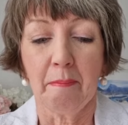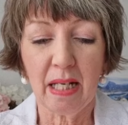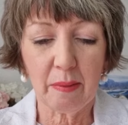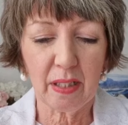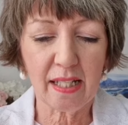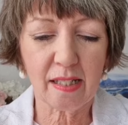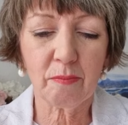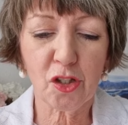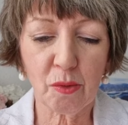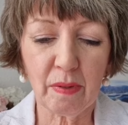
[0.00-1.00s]

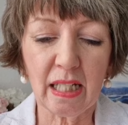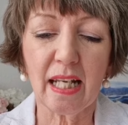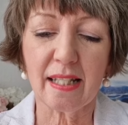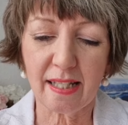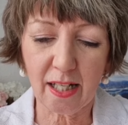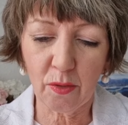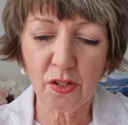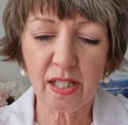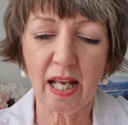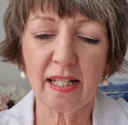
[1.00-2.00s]
Minimalism to me is
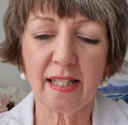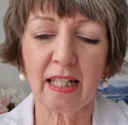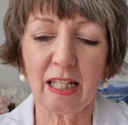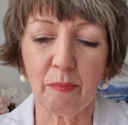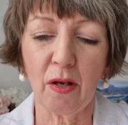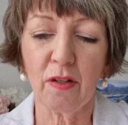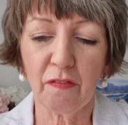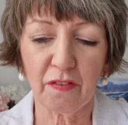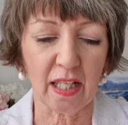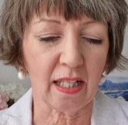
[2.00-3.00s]
downsizing the amount
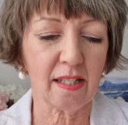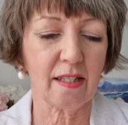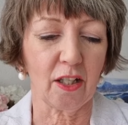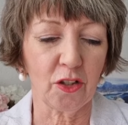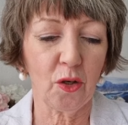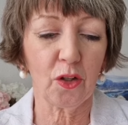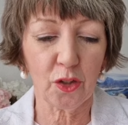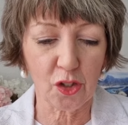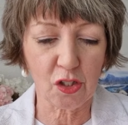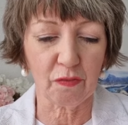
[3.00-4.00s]
of things that are not
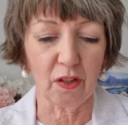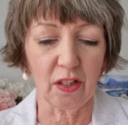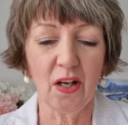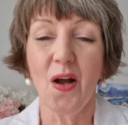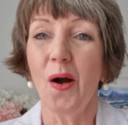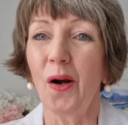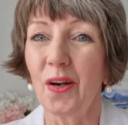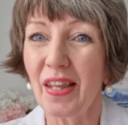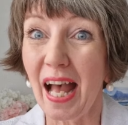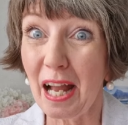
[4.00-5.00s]
useful
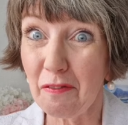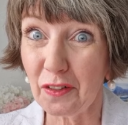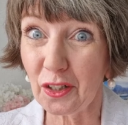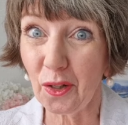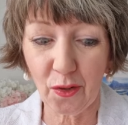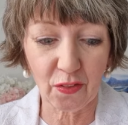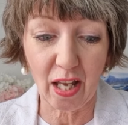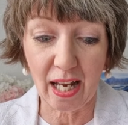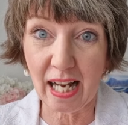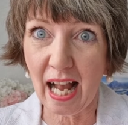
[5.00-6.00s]
or that I forgot
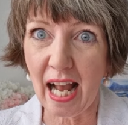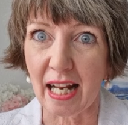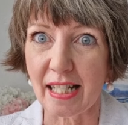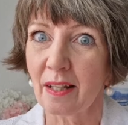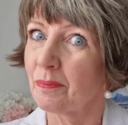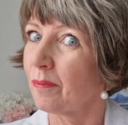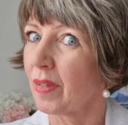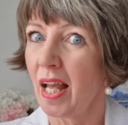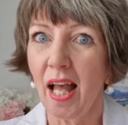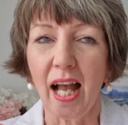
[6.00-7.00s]
that I had.
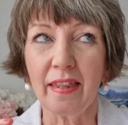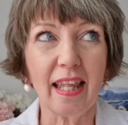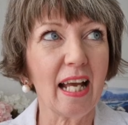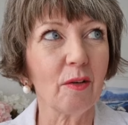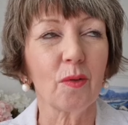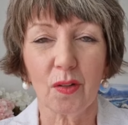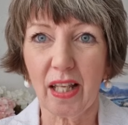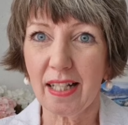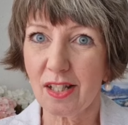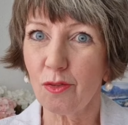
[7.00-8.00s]
And
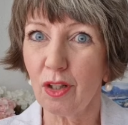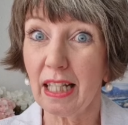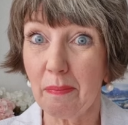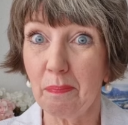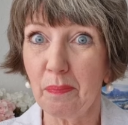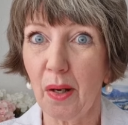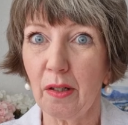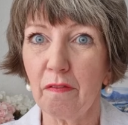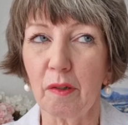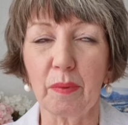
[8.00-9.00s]
that's really
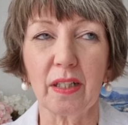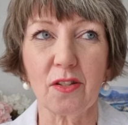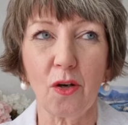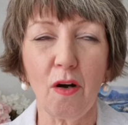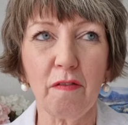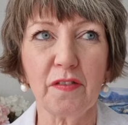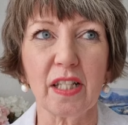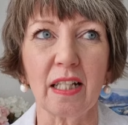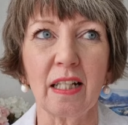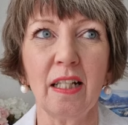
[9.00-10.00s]
powerful, because
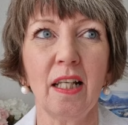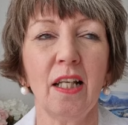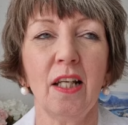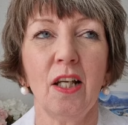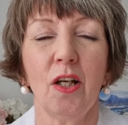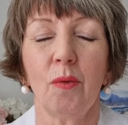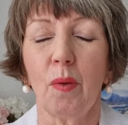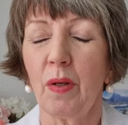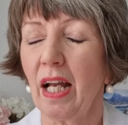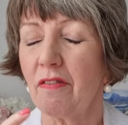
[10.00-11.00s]
often
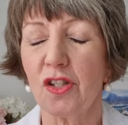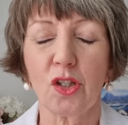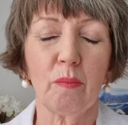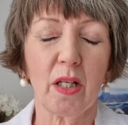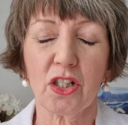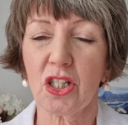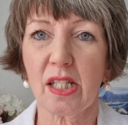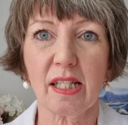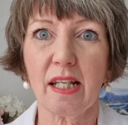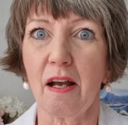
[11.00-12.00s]
when we have so much
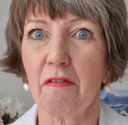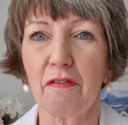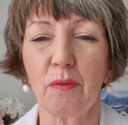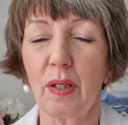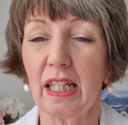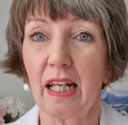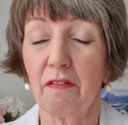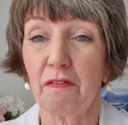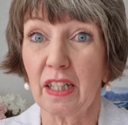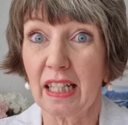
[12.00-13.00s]
stuff, we kind
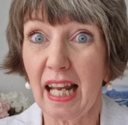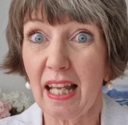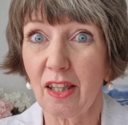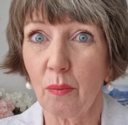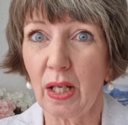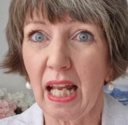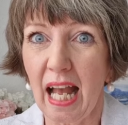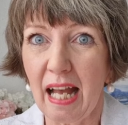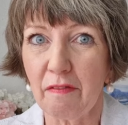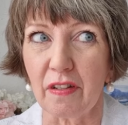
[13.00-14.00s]
of forget that we
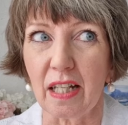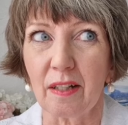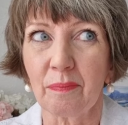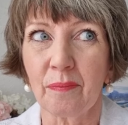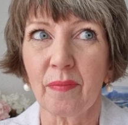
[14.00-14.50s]
have it.